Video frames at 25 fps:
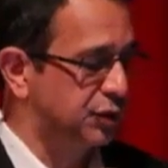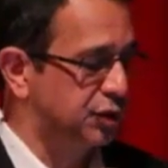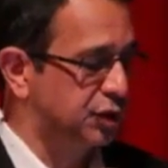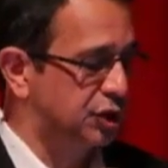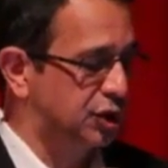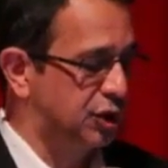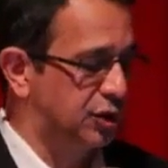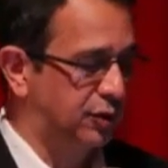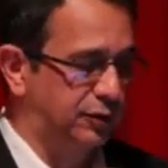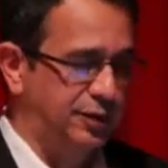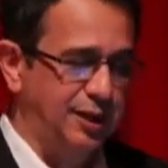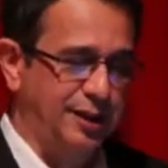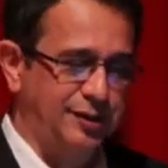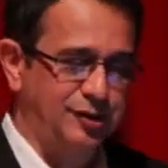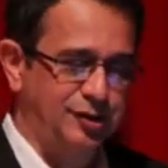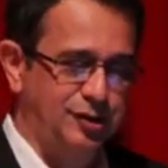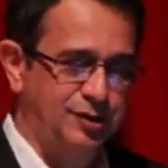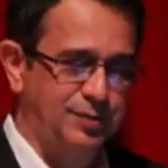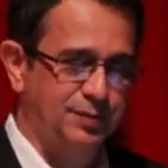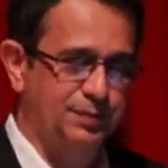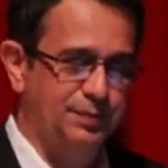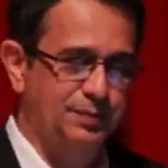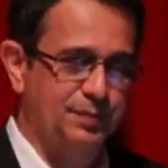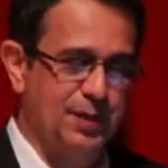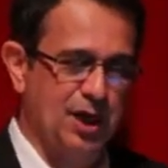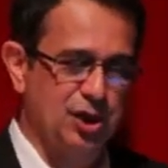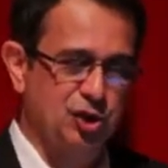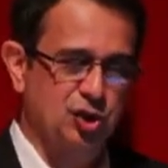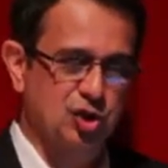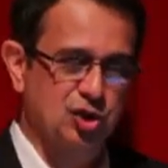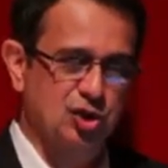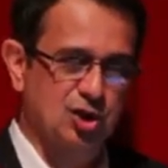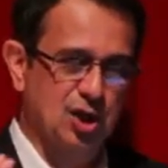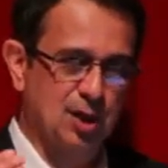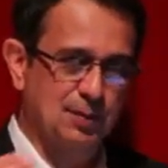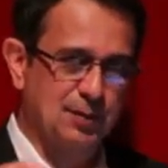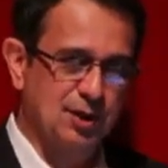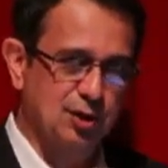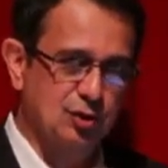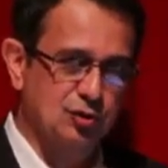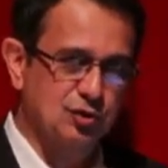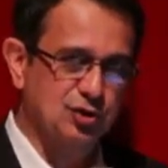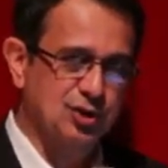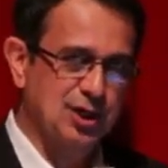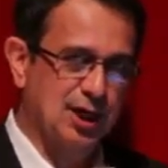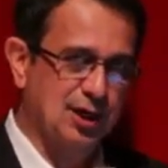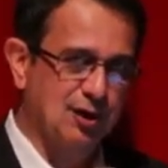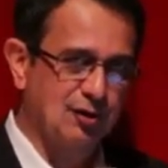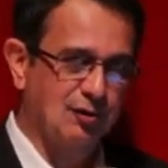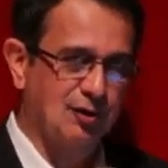she looked at patients coming to
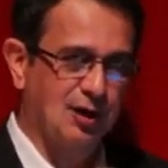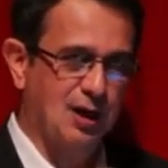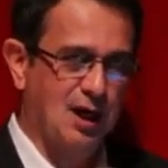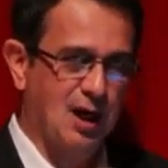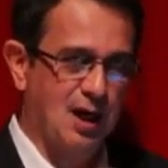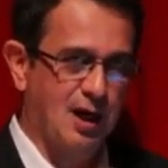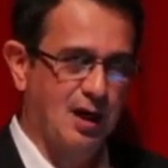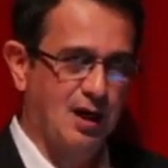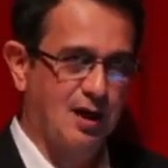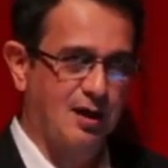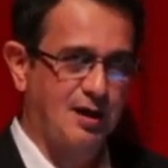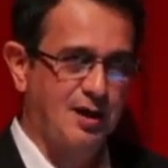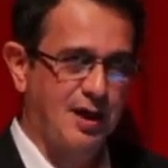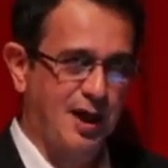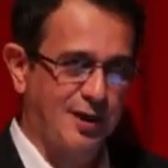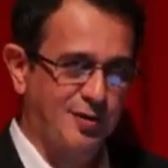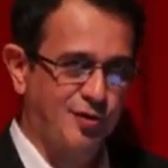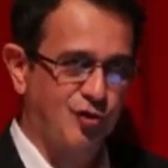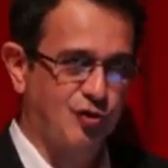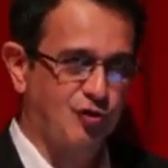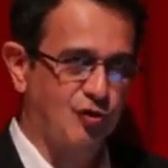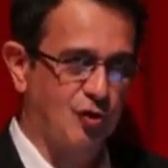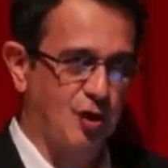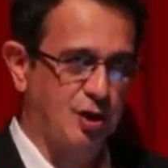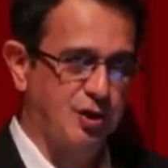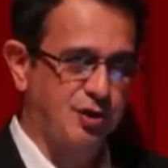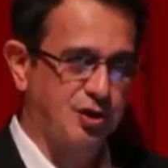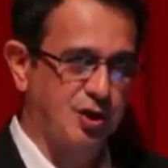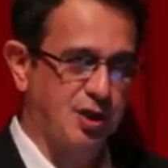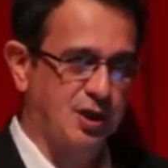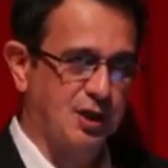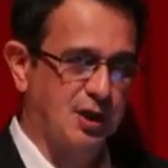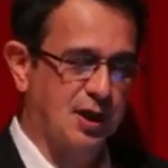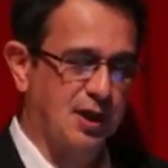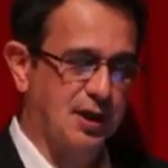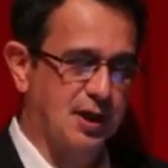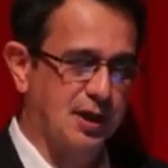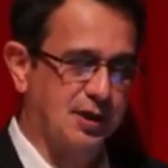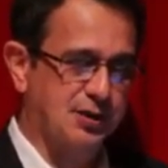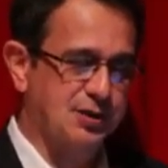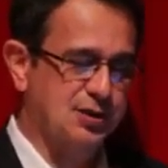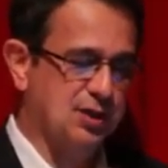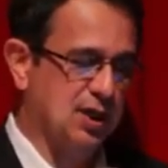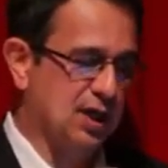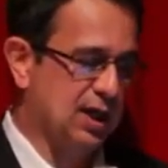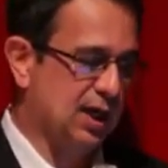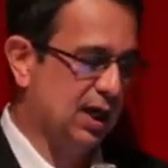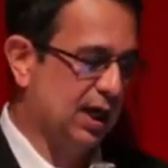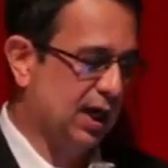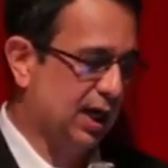secondary care gastroenterology clinics
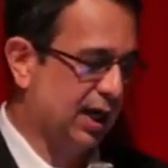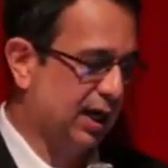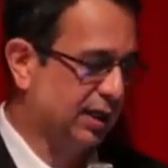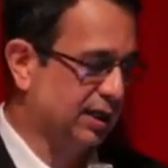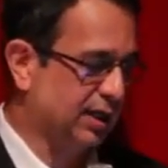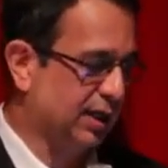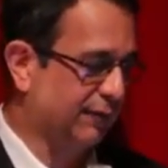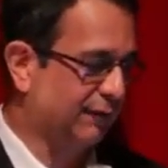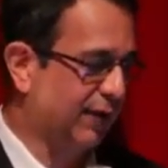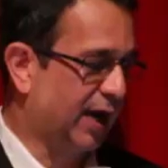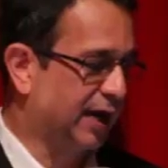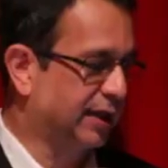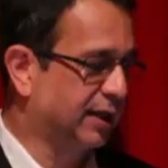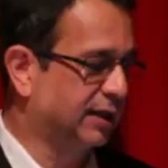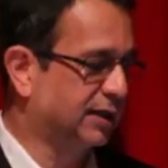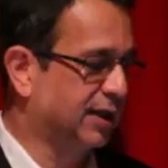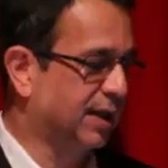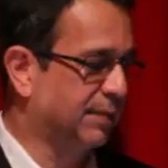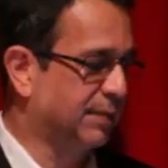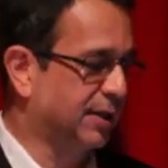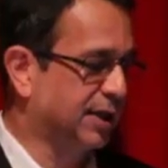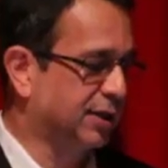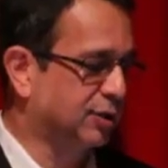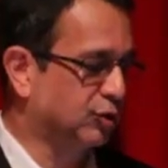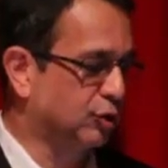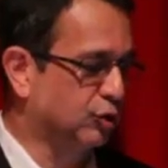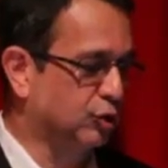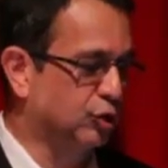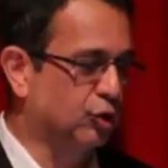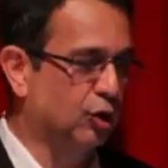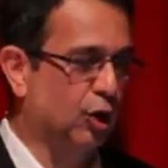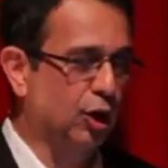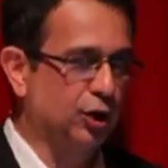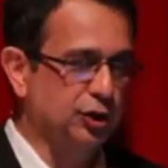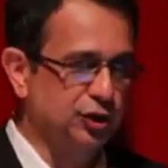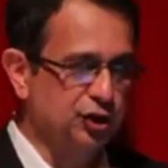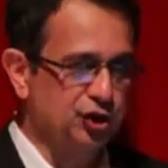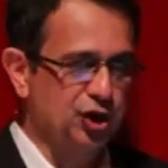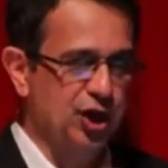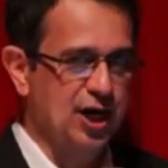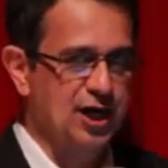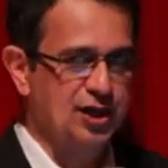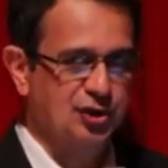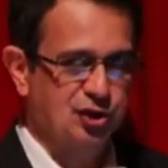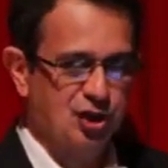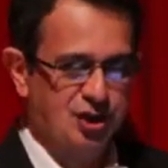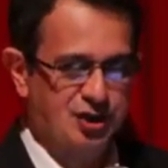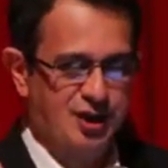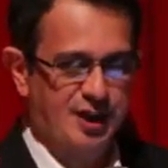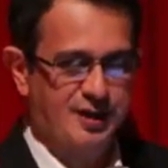and divided them into
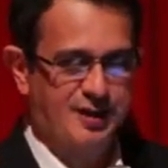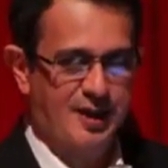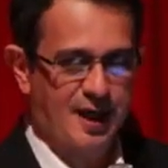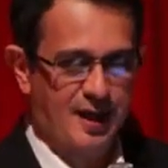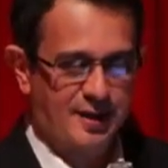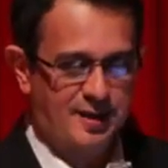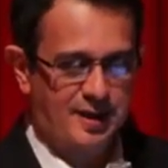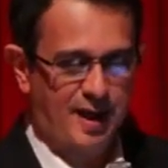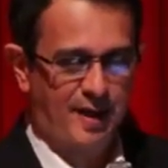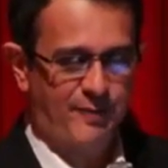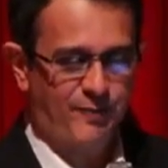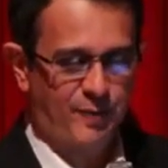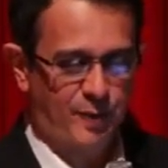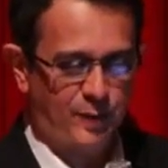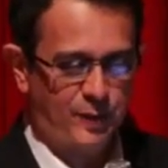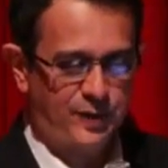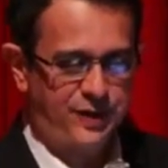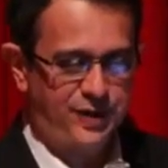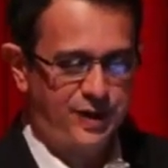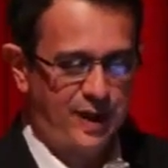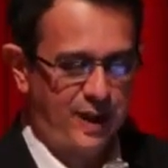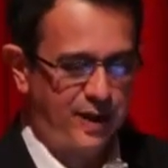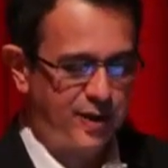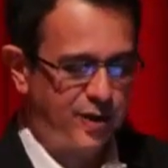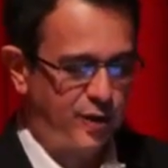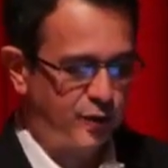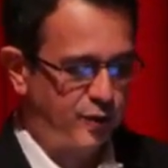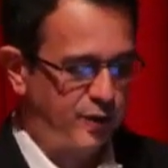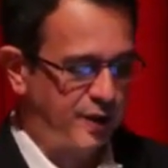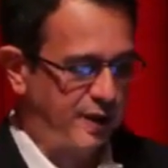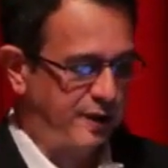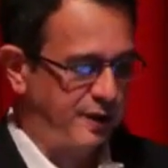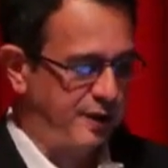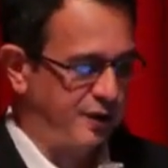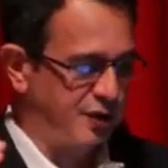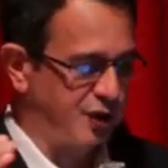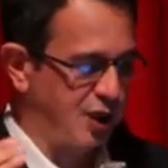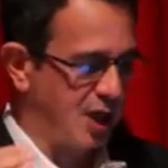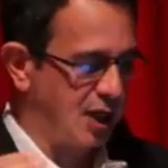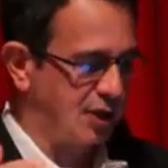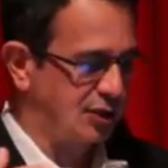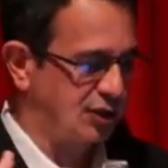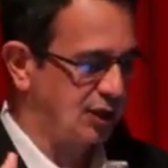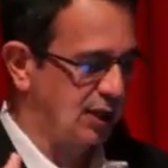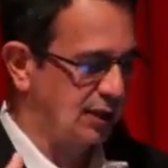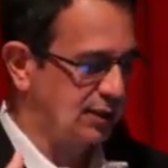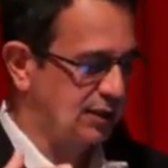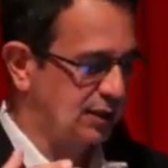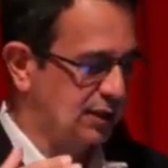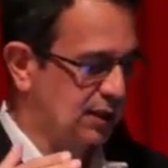non-JHS. At that time, we were still using the
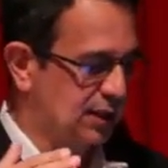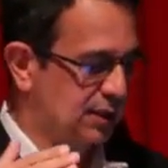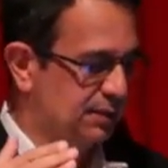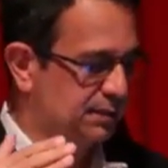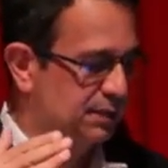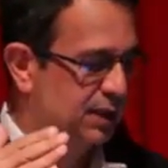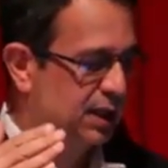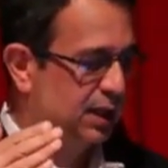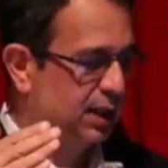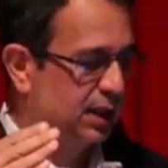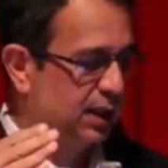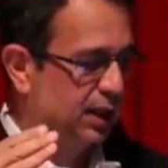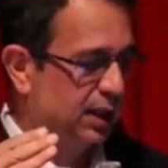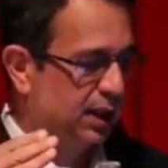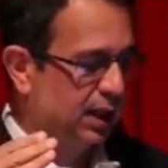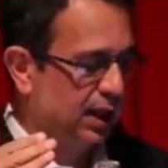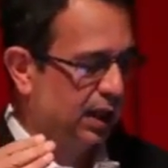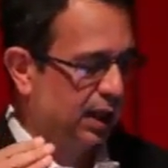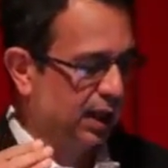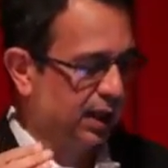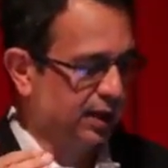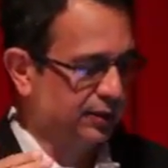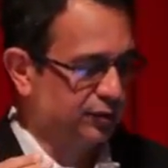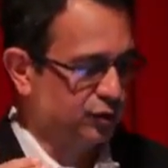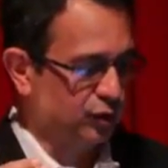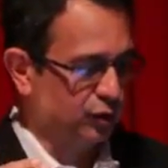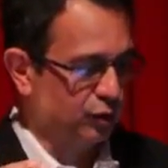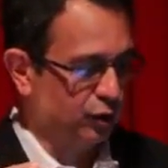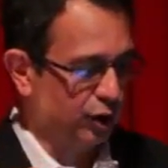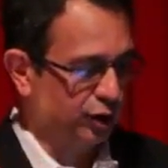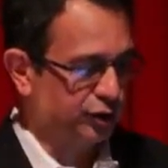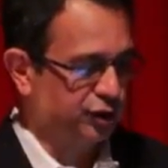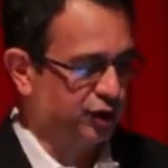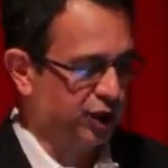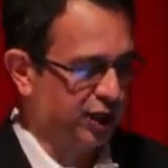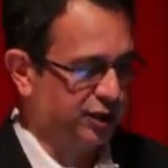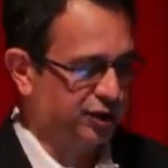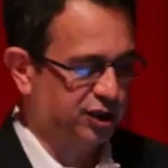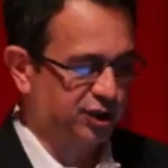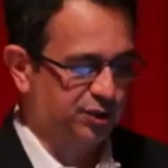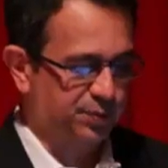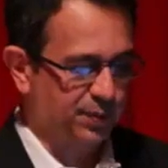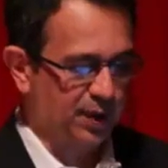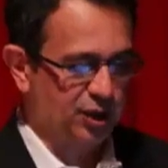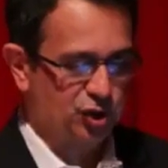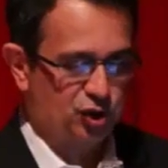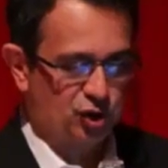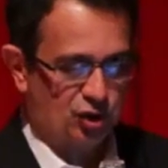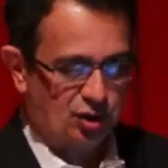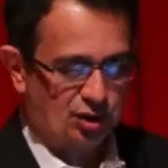JHS term. So non-JHS
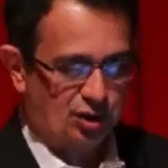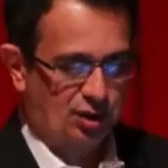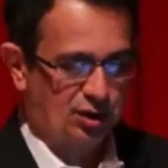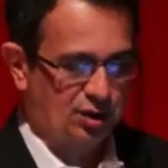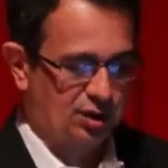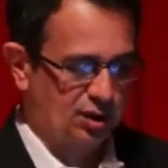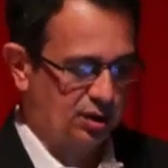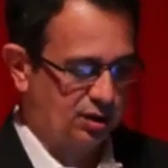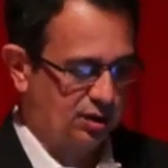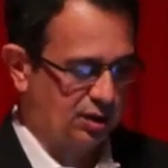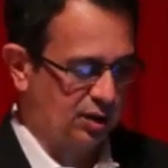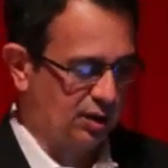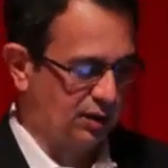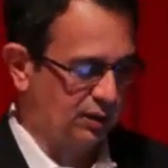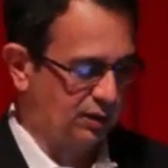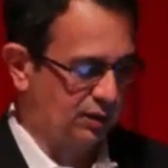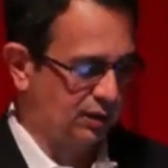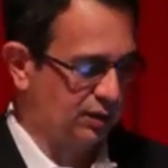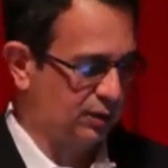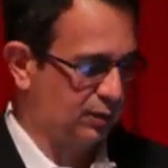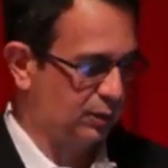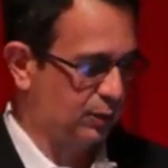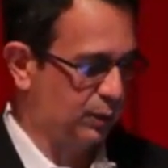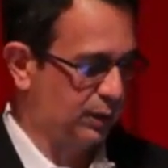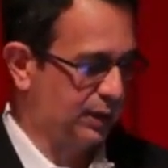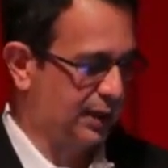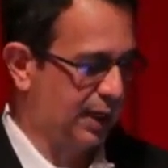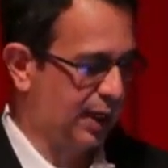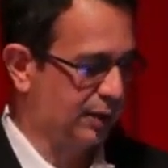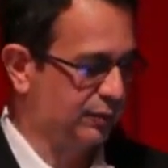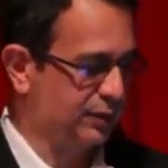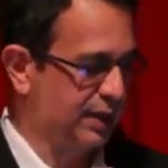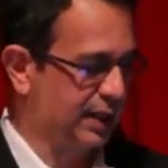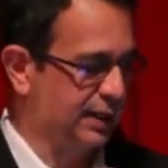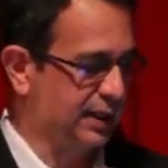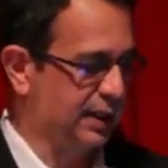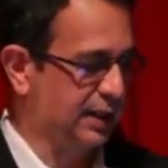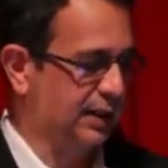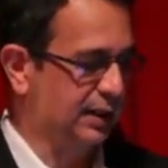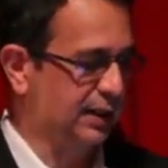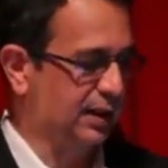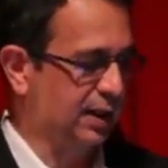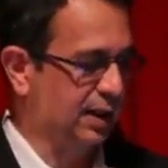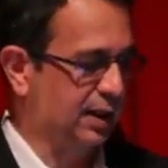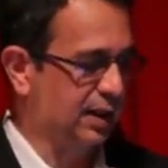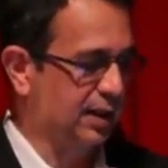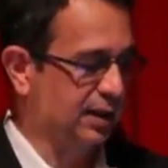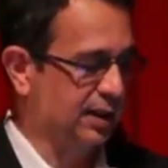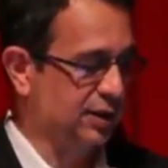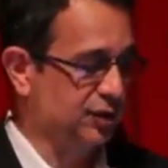patients, these without any
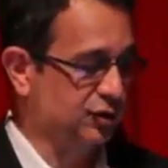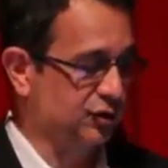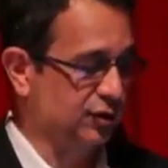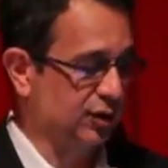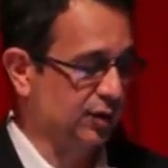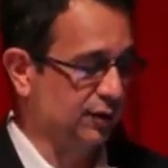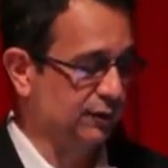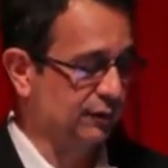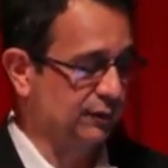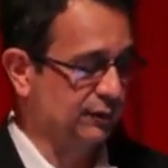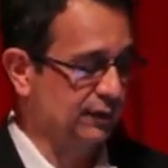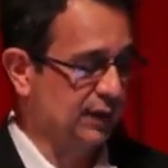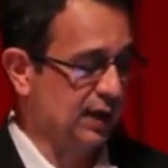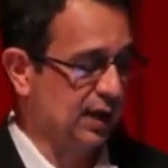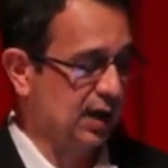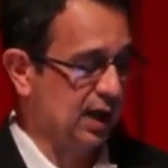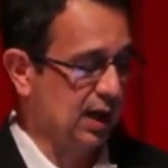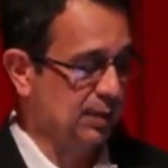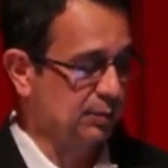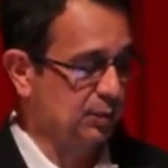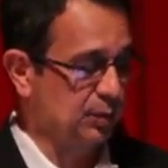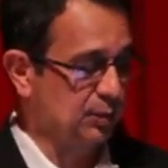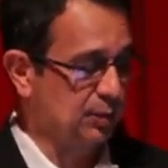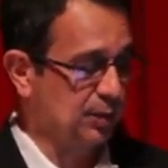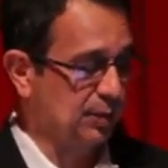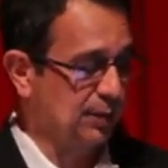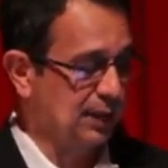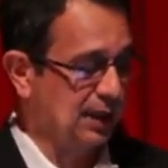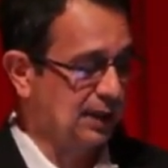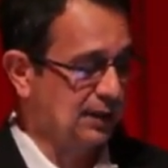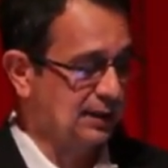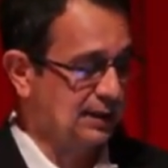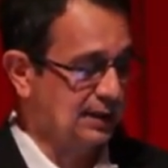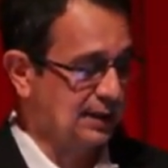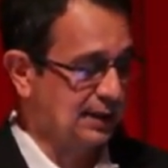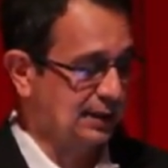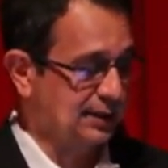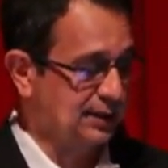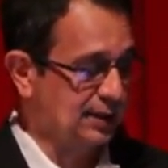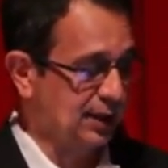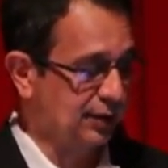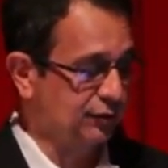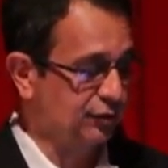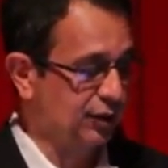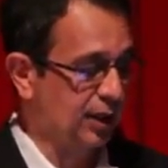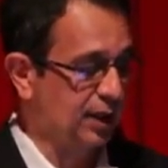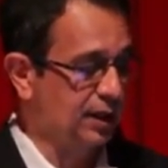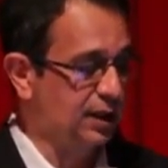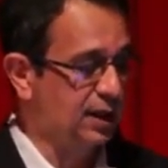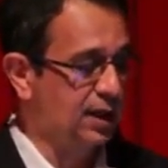history of hypermobility,
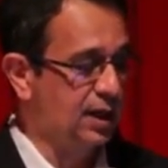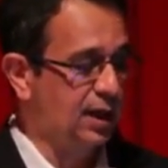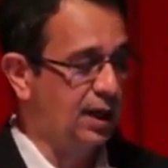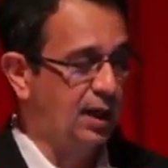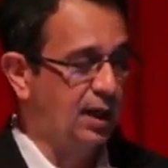etc.